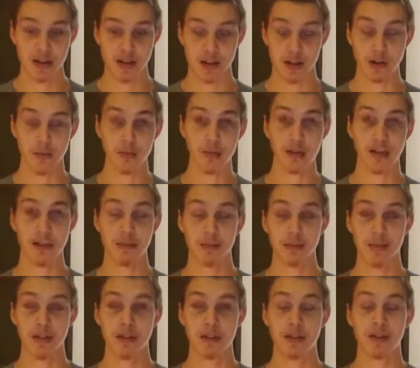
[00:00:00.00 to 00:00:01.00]
So
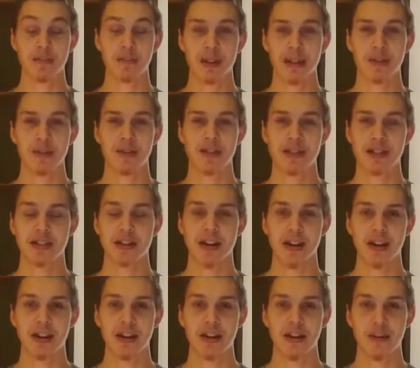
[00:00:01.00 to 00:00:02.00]
don't believe this
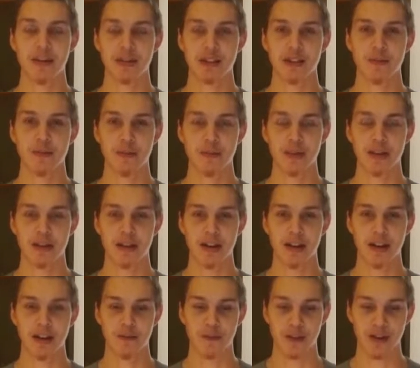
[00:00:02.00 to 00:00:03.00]
satanic heresy from
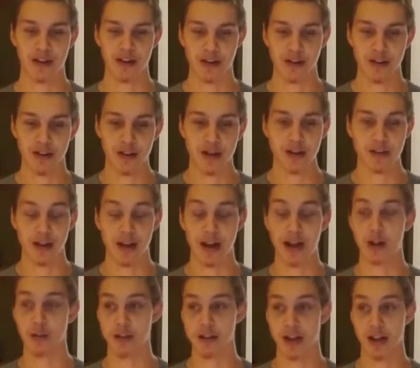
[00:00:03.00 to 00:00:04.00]
Pfenninger
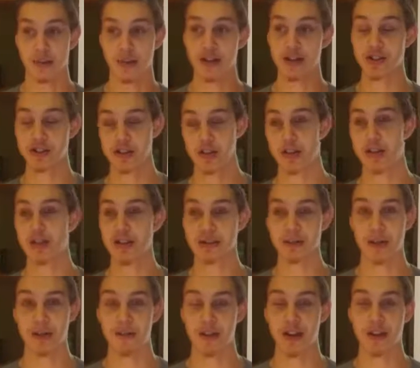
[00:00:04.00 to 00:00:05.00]
that, oh, salvation is always
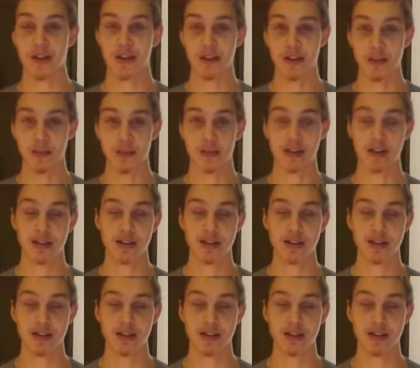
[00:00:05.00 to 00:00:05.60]
by faith alone.